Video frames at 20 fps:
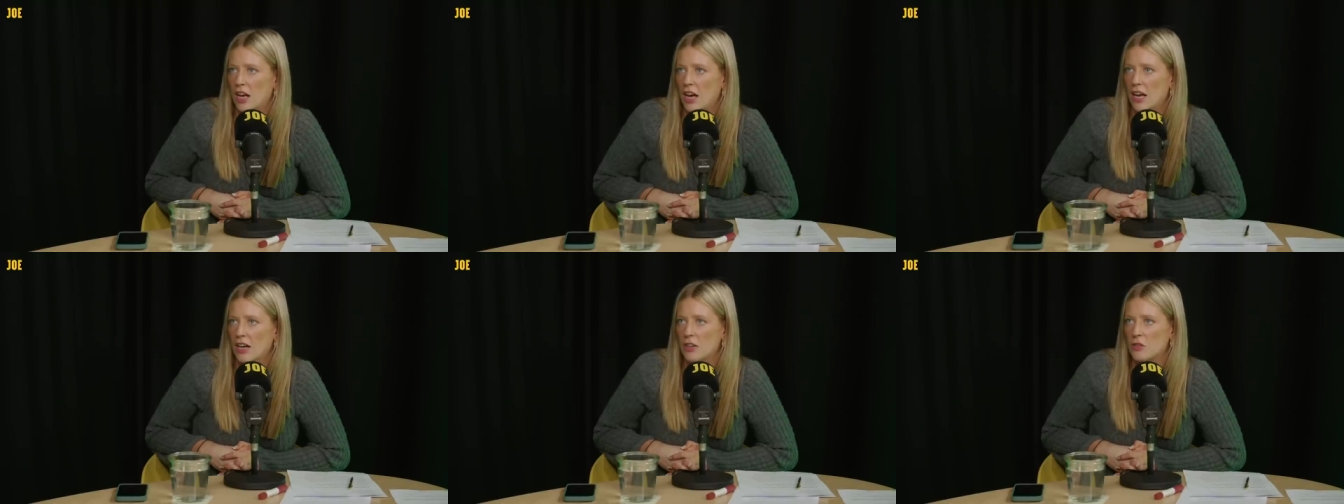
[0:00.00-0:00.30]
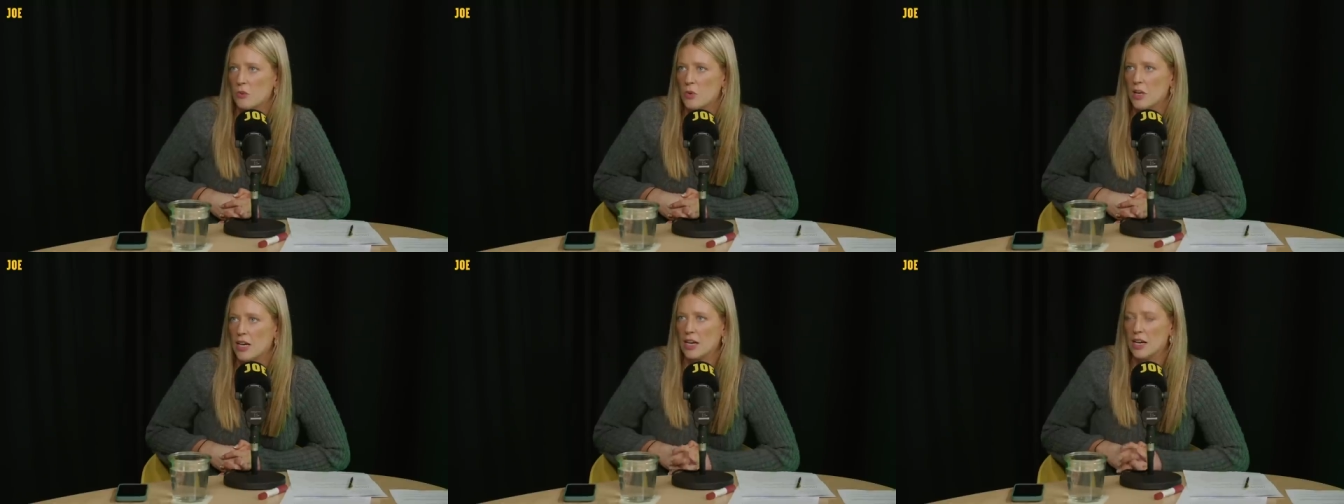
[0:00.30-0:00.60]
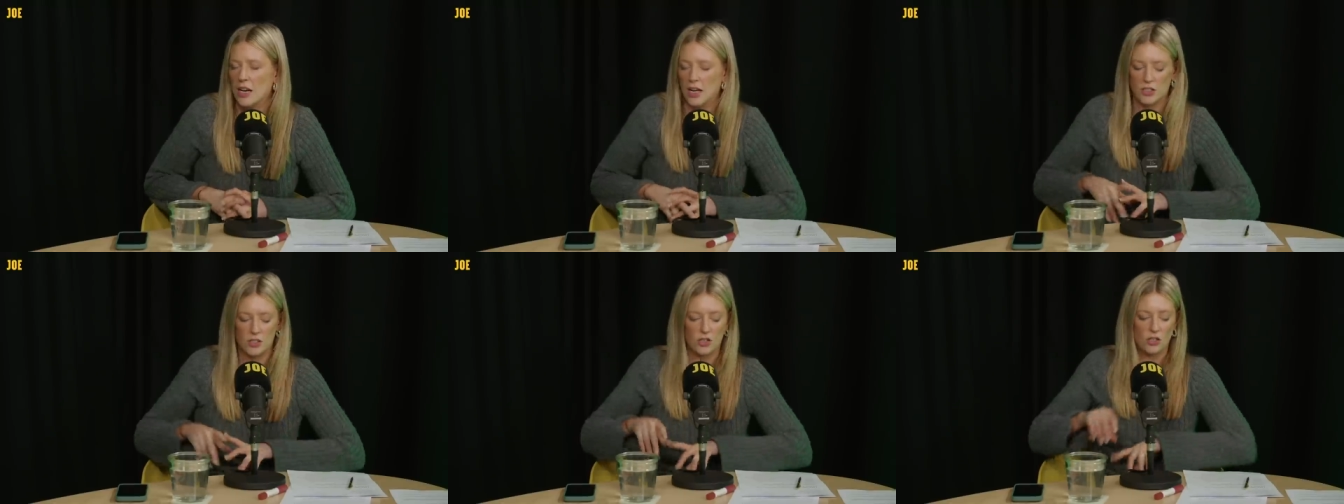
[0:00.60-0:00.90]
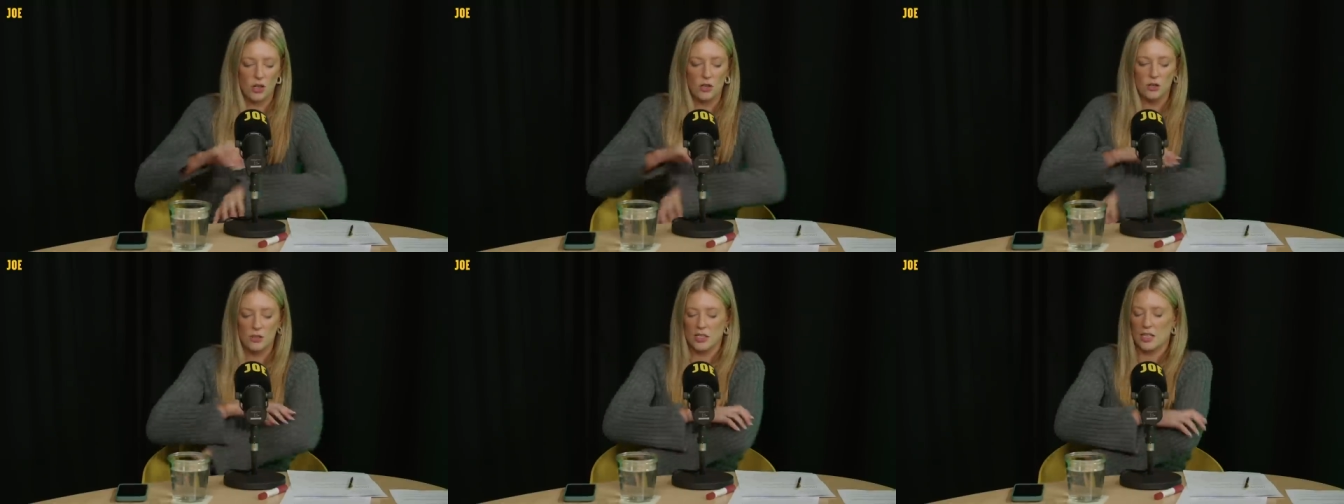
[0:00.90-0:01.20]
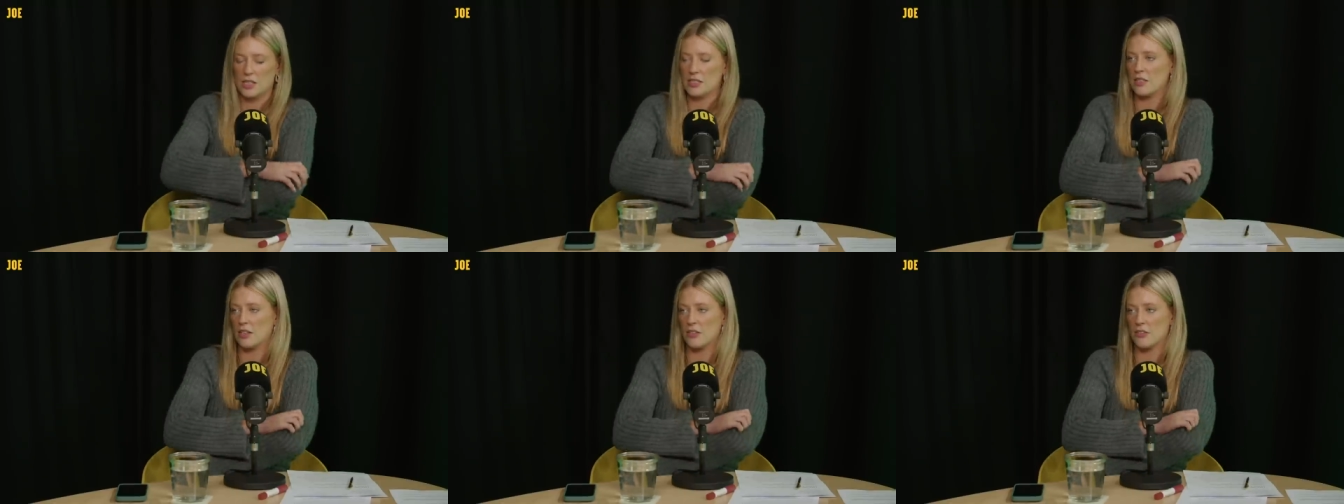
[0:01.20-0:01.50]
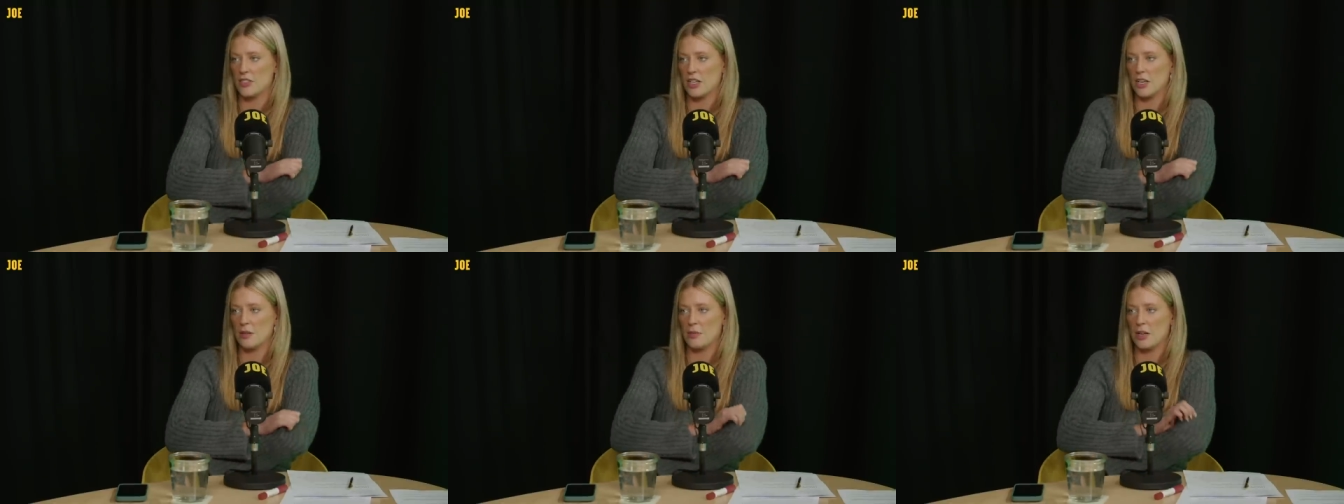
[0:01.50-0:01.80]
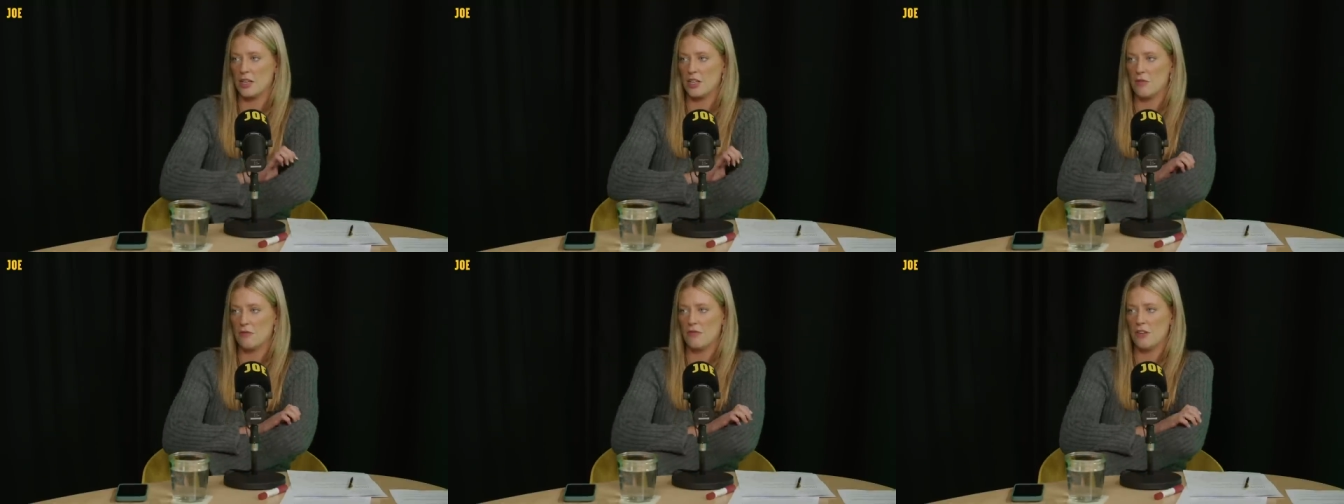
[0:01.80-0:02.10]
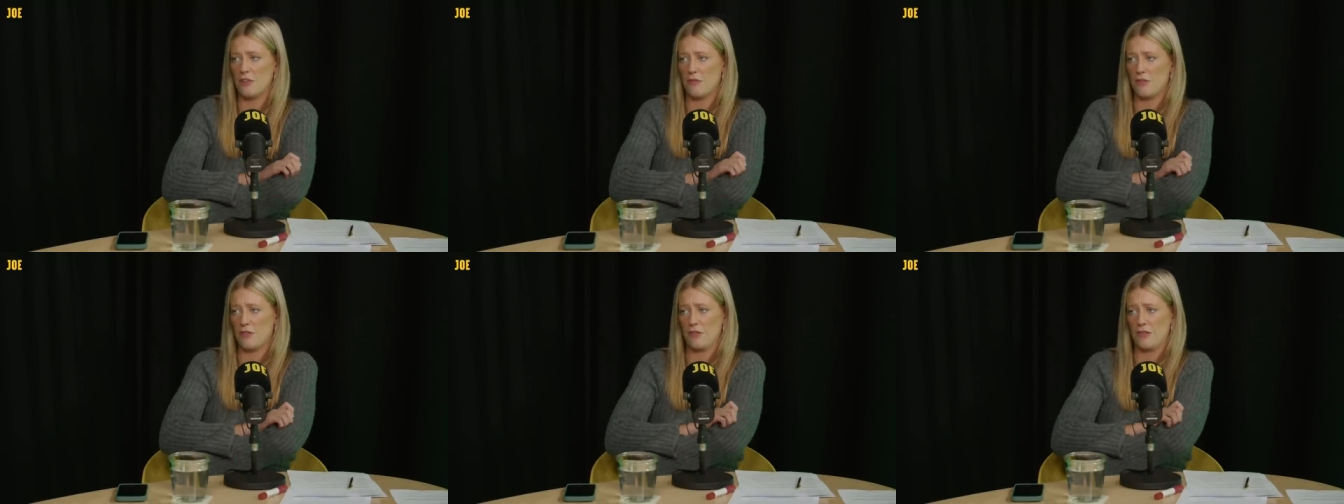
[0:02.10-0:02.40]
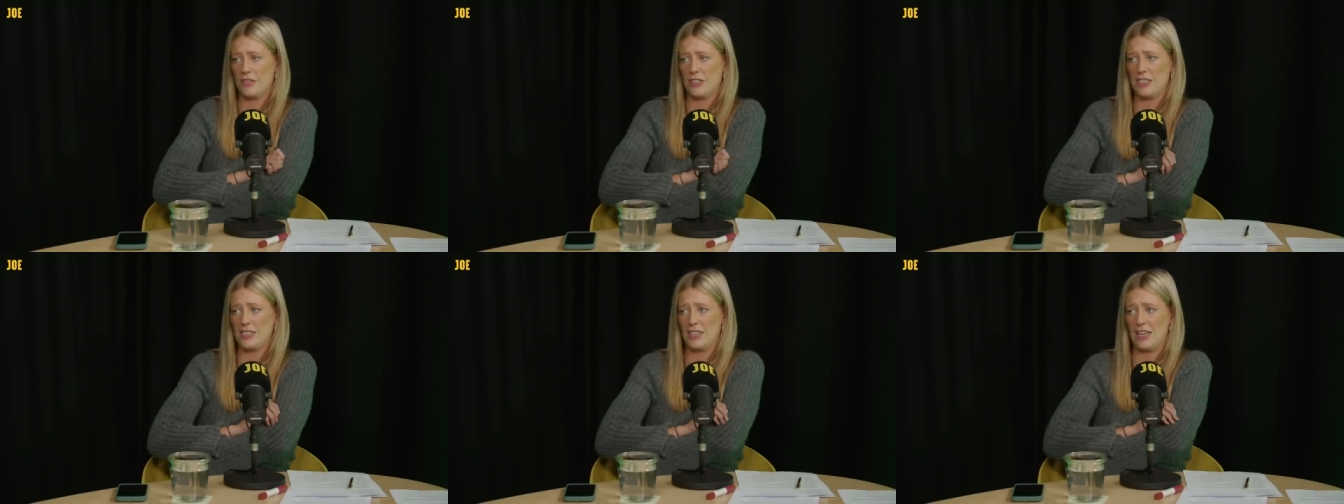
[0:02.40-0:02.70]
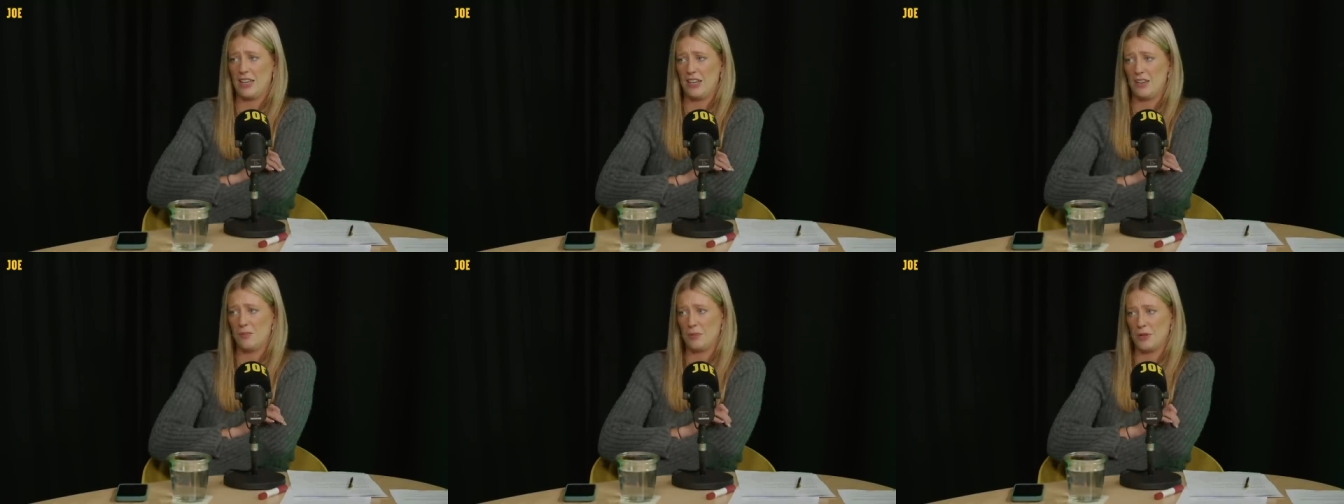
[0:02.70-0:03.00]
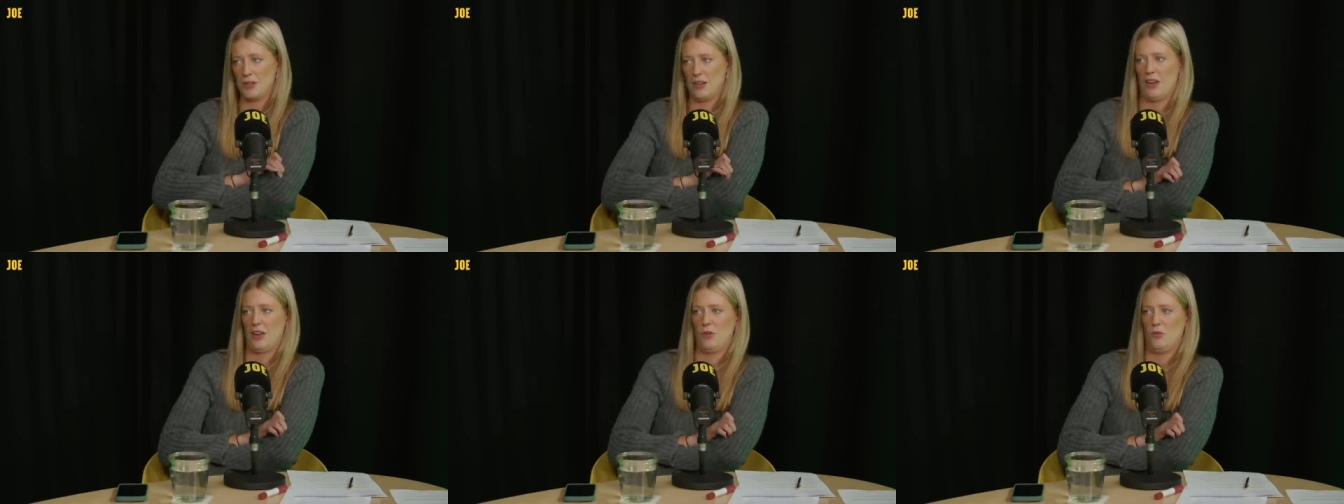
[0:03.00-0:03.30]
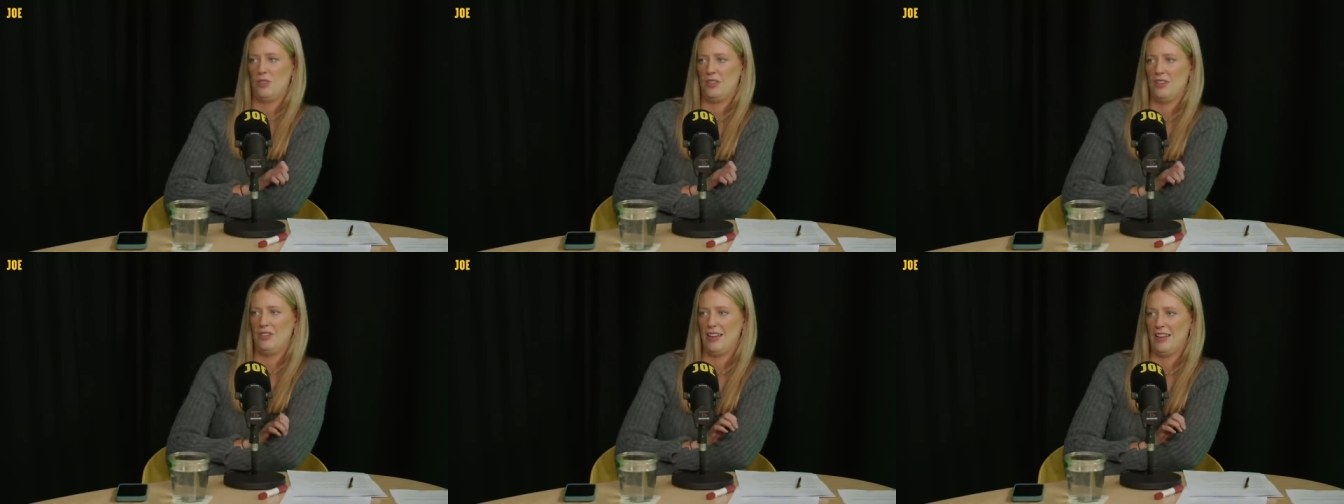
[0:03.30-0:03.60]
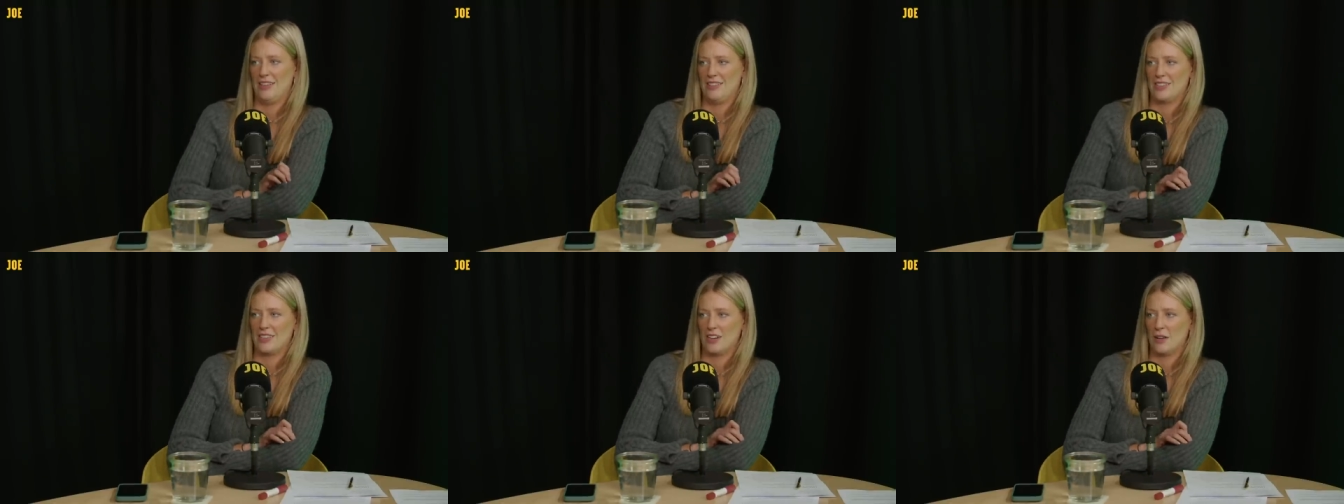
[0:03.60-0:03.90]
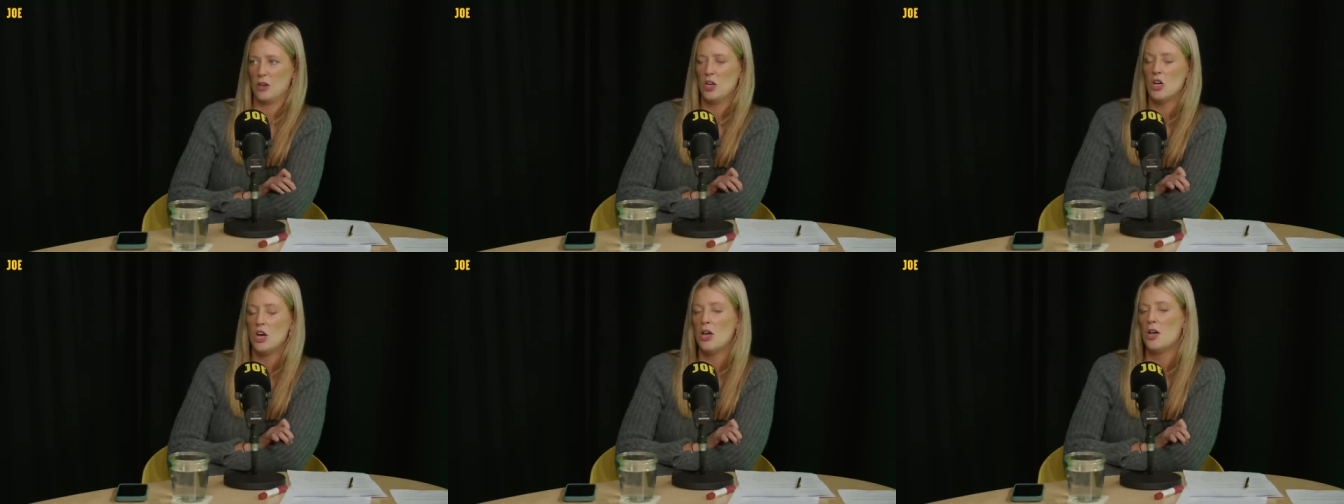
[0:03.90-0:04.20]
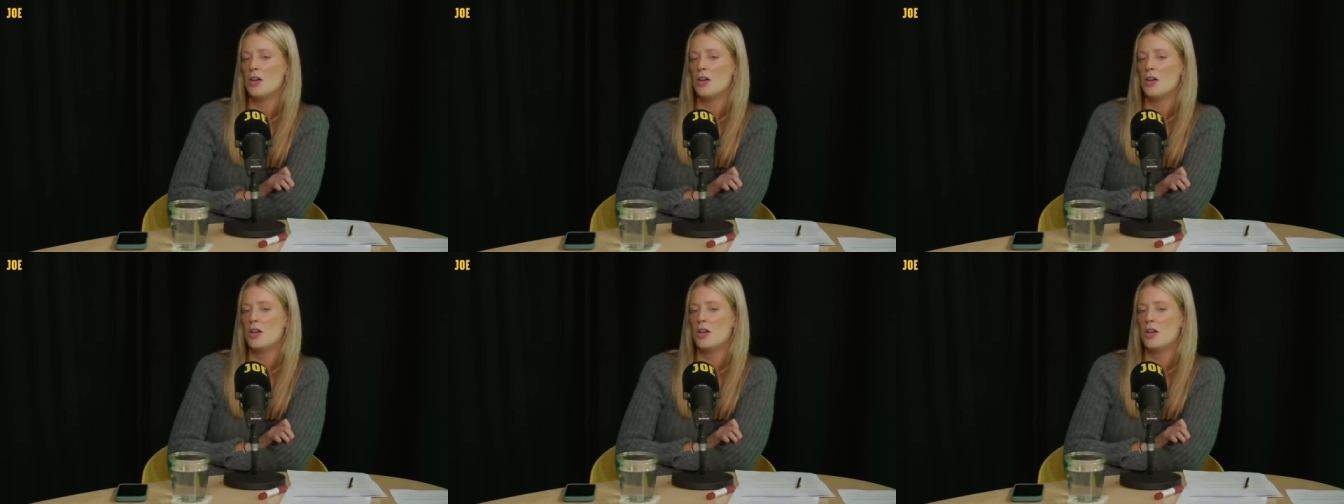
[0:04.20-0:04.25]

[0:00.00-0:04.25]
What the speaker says: And we like dolled ourselves up like you've never even seen, but like we ended up.